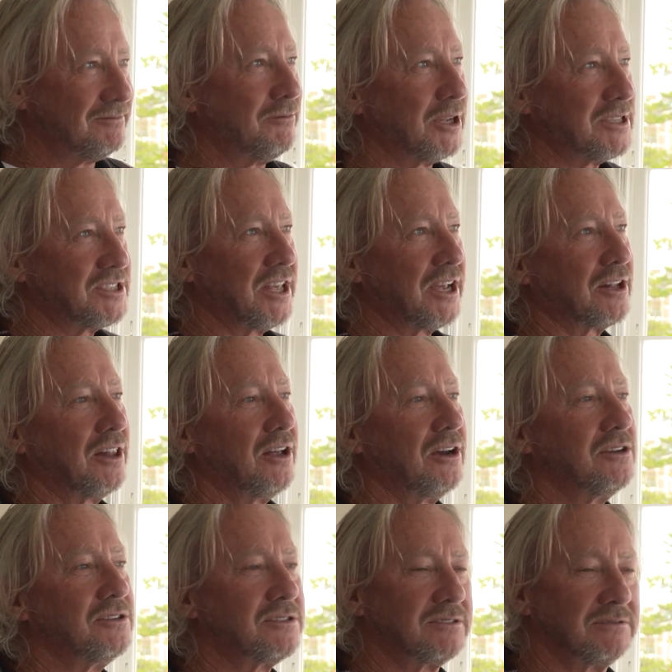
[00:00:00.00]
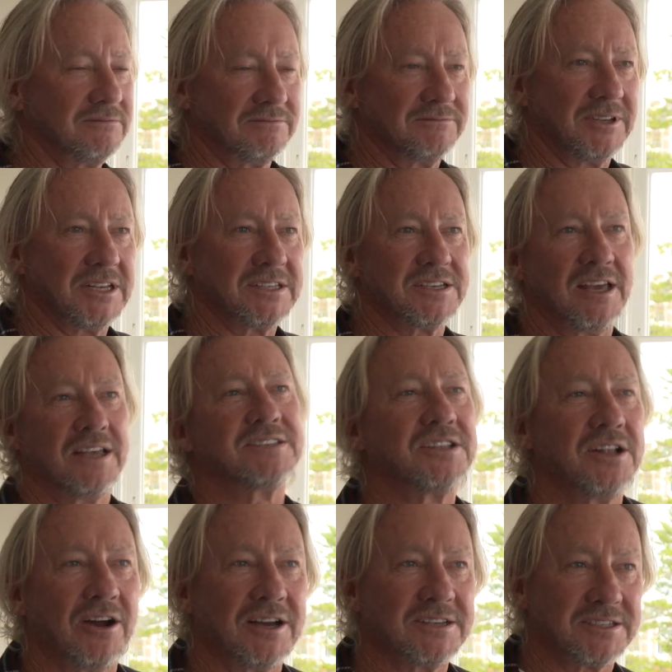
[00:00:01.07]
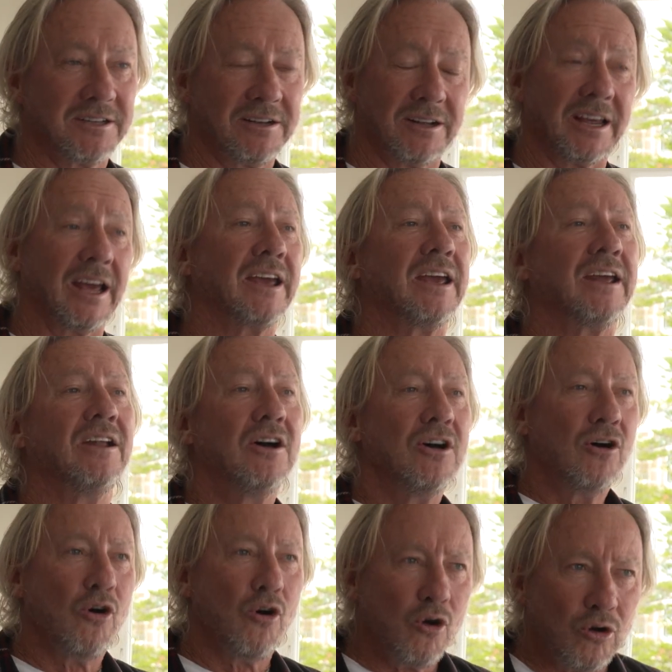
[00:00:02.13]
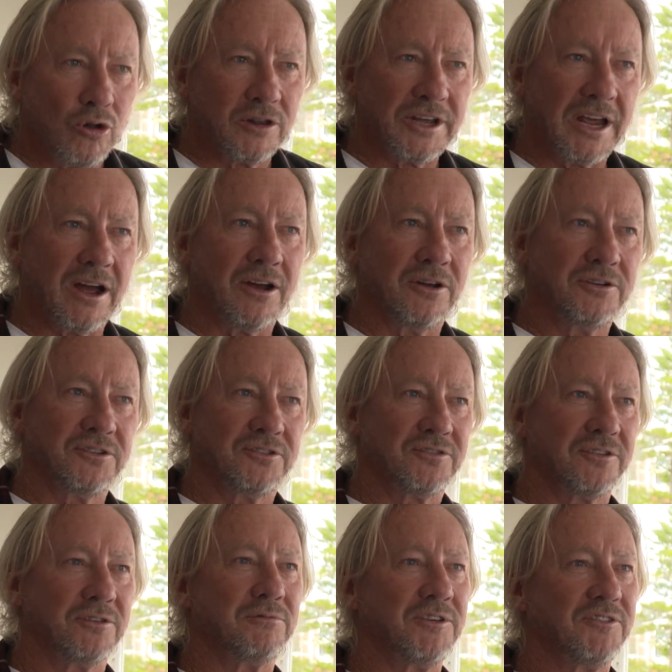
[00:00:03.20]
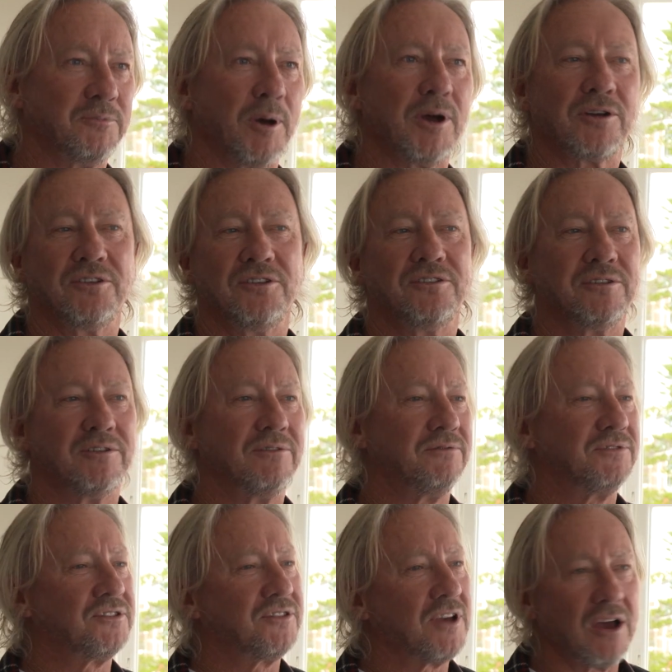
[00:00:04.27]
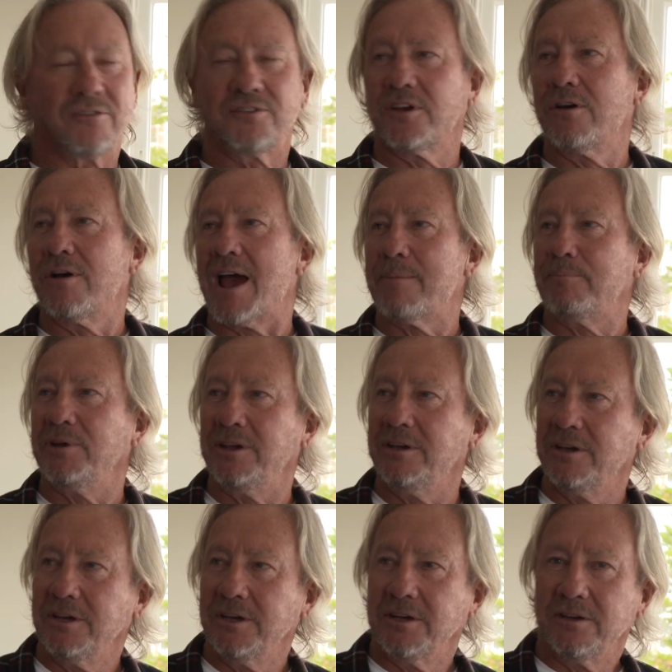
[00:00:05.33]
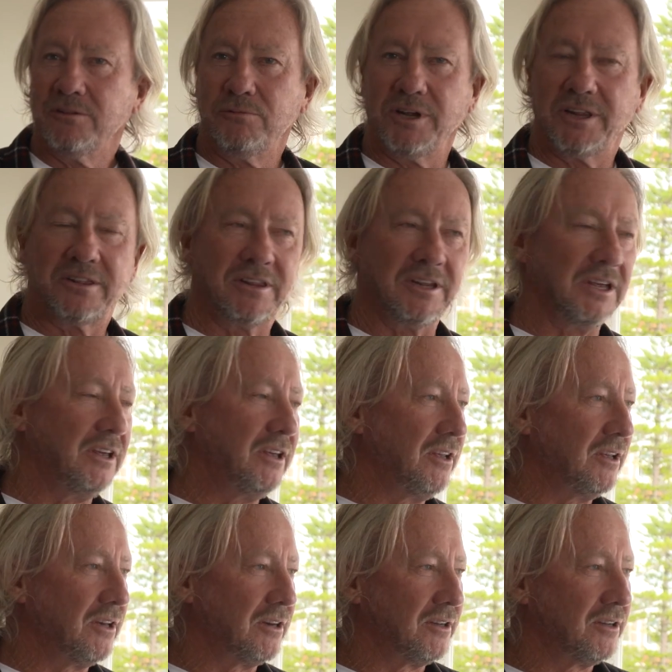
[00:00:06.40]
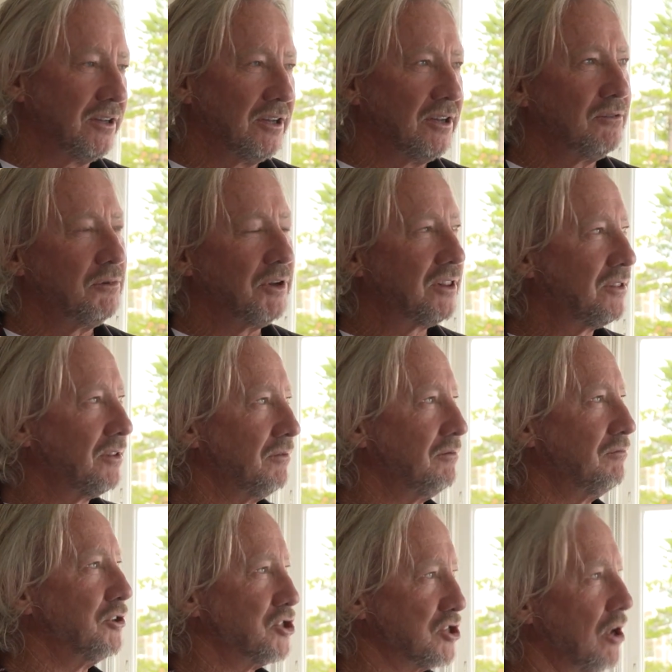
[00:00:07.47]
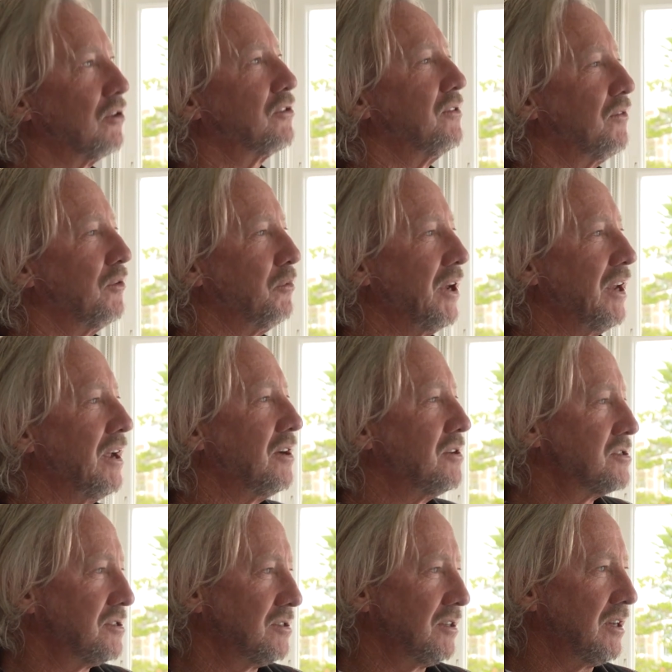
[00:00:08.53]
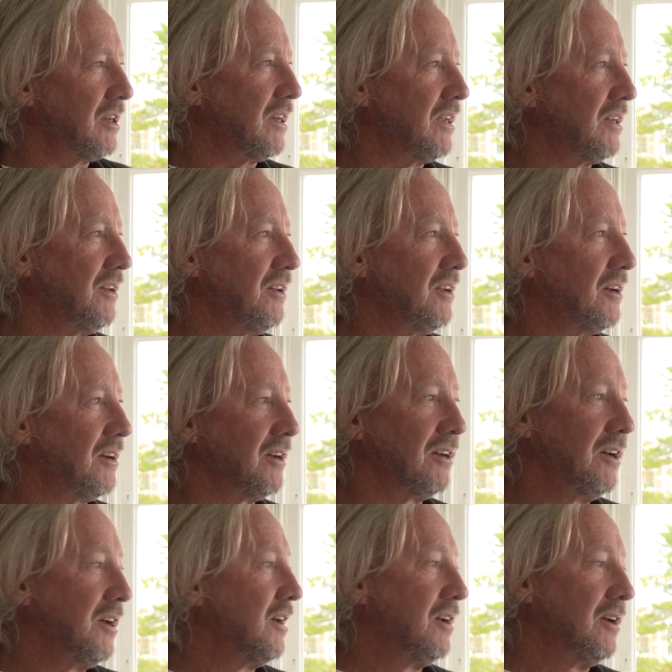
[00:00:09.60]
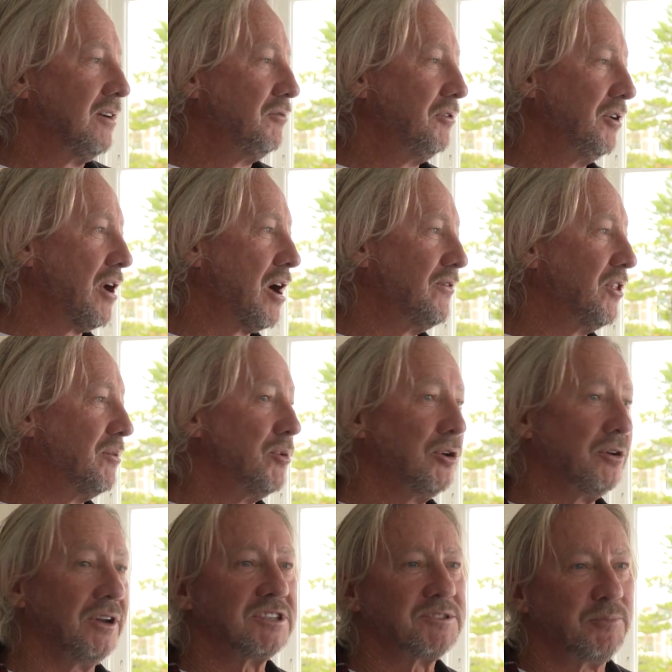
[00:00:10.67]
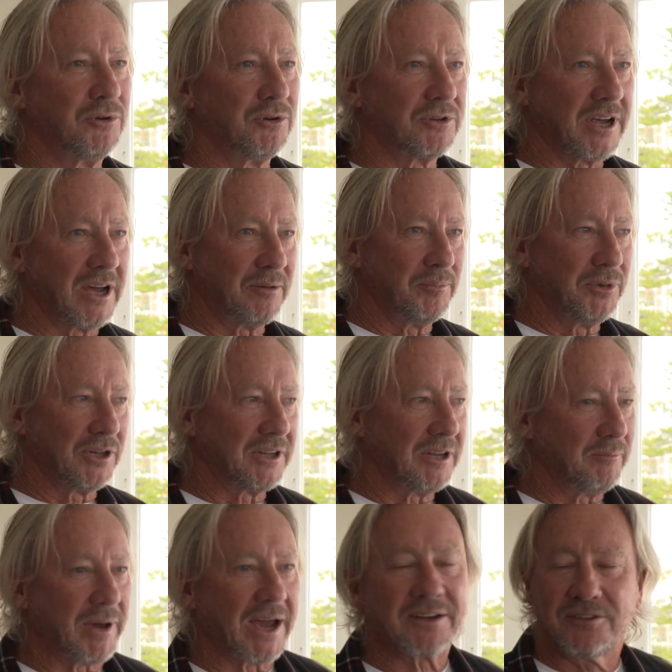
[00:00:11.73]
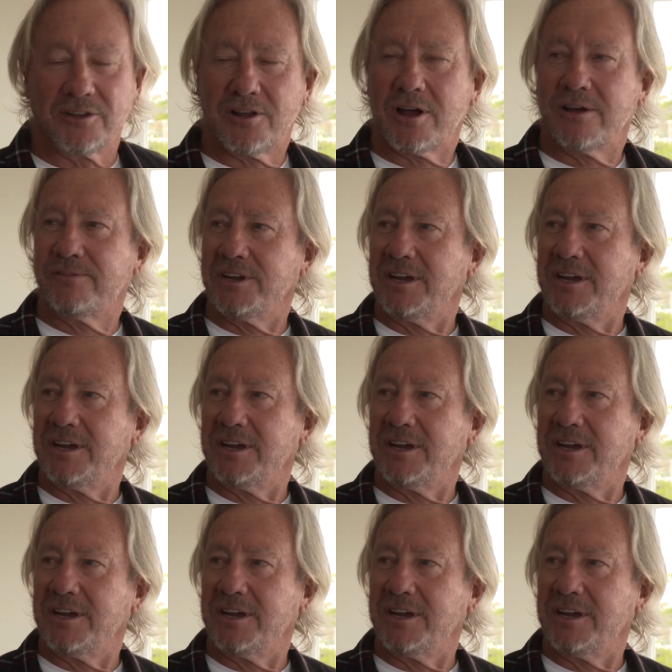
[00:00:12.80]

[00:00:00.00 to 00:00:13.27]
Once they're closed, it's nice. And again, all the owners that we've spoken to are so happy with the result of the windows, and we're over the moon. It's brought our building back to life